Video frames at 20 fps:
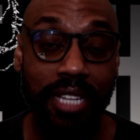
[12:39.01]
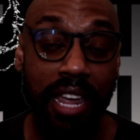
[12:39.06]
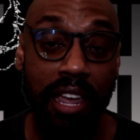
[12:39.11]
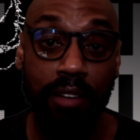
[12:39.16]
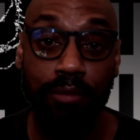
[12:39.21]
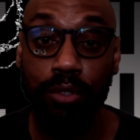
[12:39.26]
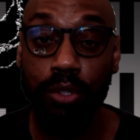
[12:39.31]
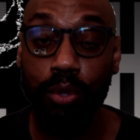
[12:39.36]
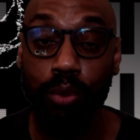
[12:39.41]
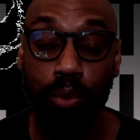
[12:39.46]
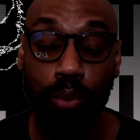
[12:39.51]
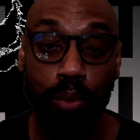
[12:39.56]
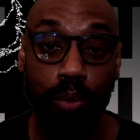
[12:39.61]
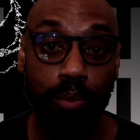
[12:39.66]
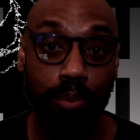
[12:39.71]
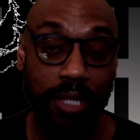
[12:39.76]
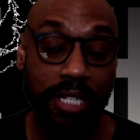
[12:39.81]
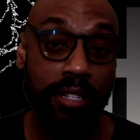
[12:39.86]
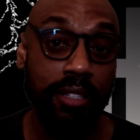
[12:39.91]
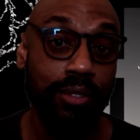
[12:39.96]
Have two
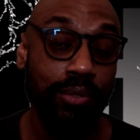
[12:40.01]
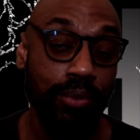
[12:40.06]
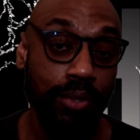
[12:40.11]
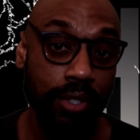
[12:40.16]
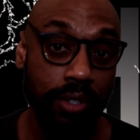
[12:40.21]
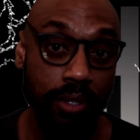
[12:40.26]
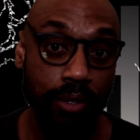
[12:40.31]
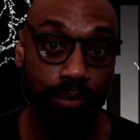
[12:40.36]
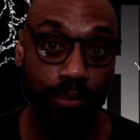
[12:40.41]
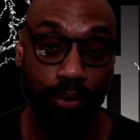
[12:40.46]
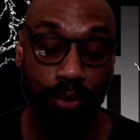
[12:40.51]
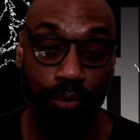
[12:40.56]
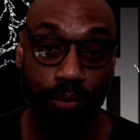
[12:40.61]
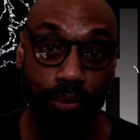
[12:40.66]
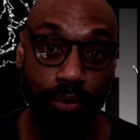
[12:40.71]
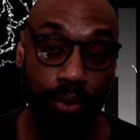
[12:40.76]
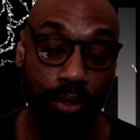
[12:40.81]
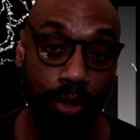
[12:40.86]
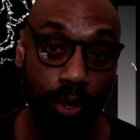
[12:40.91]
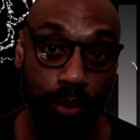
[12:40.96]
bids for
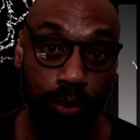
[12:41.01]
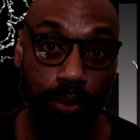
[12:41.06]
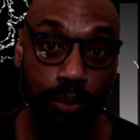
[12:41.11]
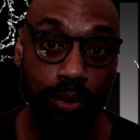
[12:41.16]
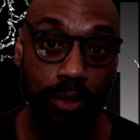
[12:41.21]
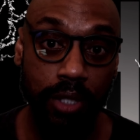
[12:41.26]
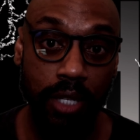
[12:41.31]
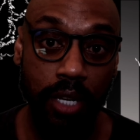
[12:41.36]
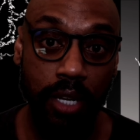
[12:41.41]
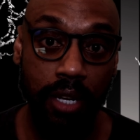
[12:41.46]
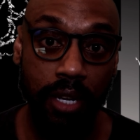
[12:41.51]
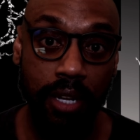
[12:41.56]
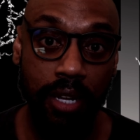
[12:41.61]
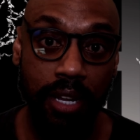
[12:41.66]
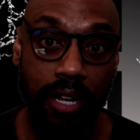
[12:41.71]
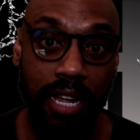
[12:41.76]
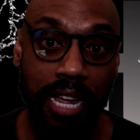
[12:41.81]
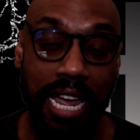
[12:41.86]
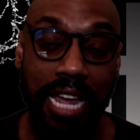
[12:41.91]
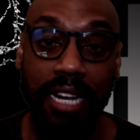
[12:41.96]
those
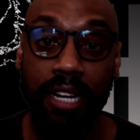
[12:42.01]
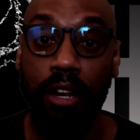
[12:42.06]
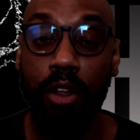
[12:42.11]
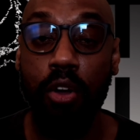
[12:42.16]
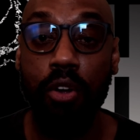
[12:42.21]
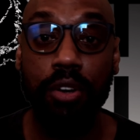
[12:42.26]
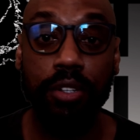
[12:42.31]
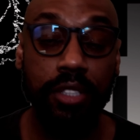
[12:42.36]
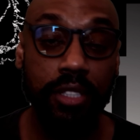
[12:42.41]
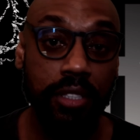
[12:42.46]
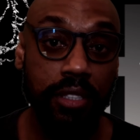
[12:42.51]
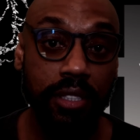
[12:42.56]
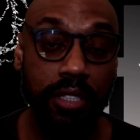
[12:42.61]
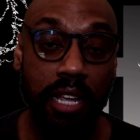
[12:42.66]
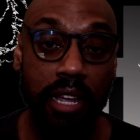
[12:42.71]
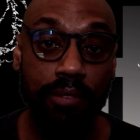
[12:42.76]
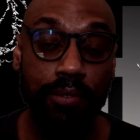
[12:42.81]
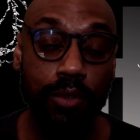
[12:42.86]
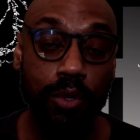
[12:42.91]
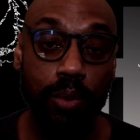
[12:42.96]
at
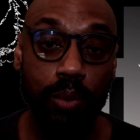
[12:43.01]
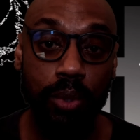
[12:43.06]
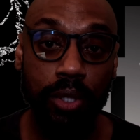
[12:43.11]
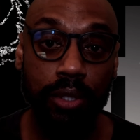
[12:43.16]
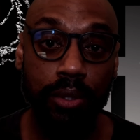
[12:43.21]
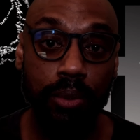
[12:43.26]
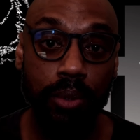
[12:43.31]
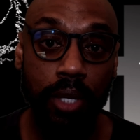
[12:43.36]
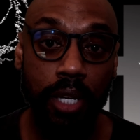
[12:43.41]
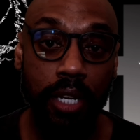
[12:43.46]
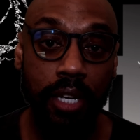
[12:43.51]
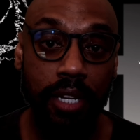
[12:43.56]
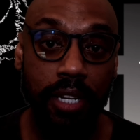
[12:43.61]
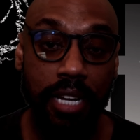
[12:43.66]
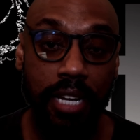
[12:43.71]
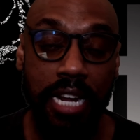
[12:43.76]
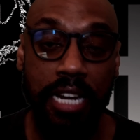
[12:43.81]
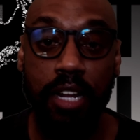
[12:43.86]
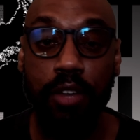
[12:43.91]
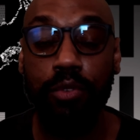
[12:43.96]
larges, if you will,
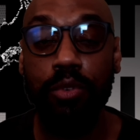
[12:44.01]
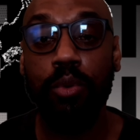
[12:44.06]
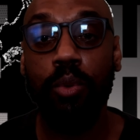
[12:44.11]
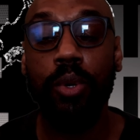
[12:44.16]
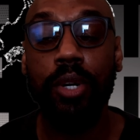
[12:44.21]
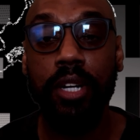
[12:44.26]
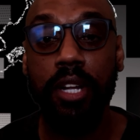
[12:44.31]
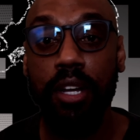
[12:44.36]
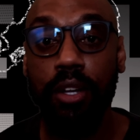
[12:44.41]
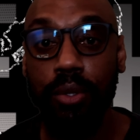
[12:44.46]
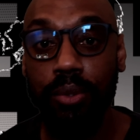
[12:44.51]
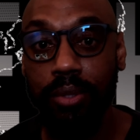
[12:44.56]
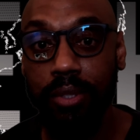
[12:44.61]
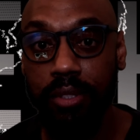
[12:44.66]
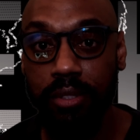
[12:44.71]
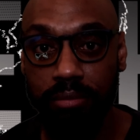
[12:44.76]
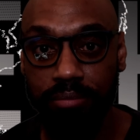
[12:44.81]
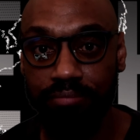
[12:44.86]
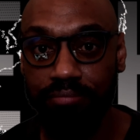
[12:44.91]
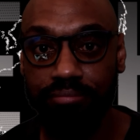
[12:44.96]
and everyone else,